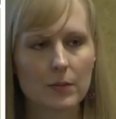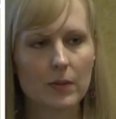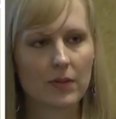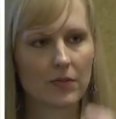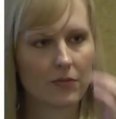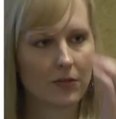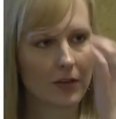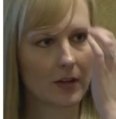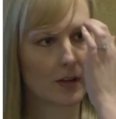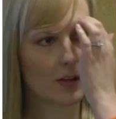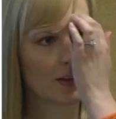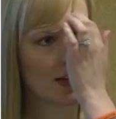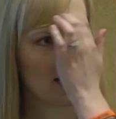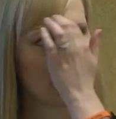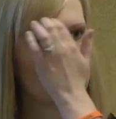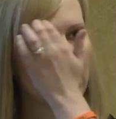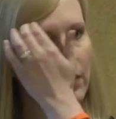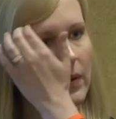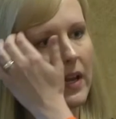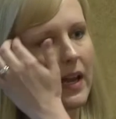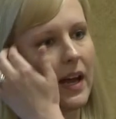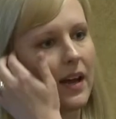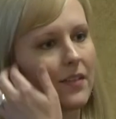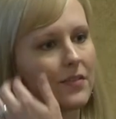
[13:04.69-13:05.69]
we feel like
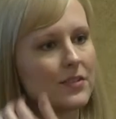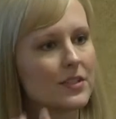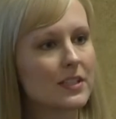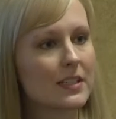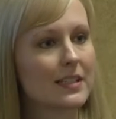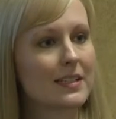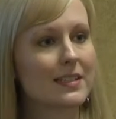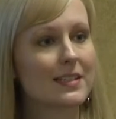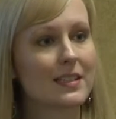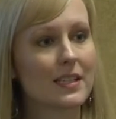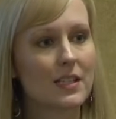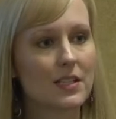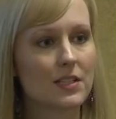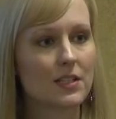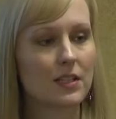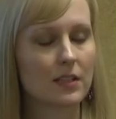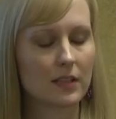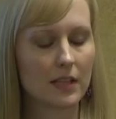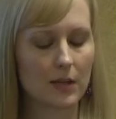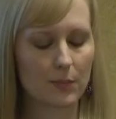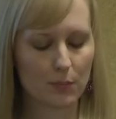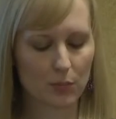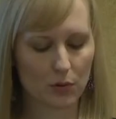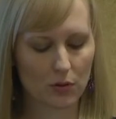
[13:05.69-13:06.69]
we have to
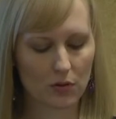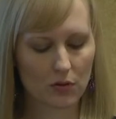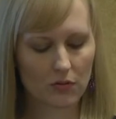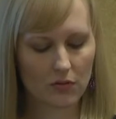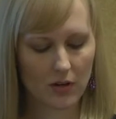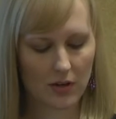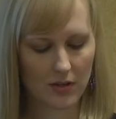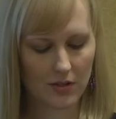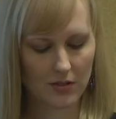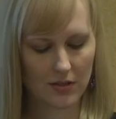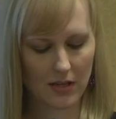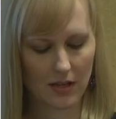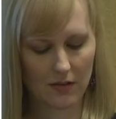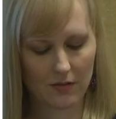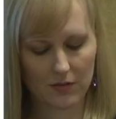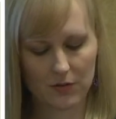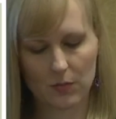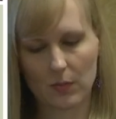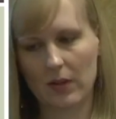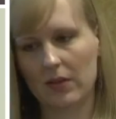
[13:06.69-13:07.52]
consistently prove ourselves,